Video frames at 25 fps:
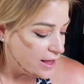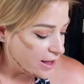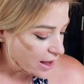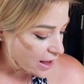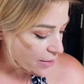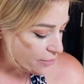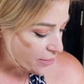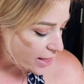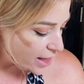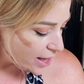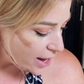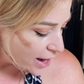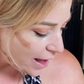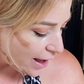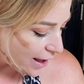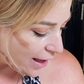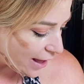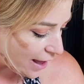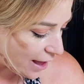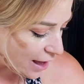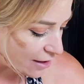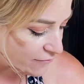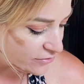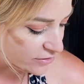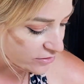And then I
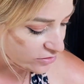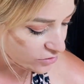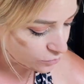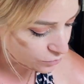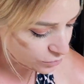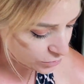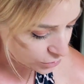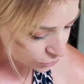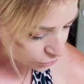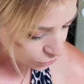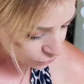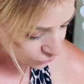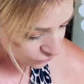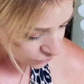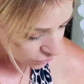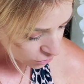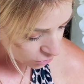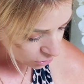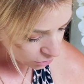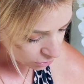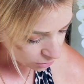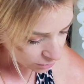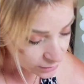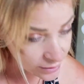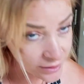have this
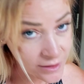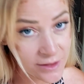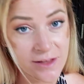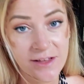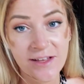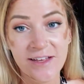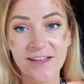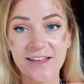beautiful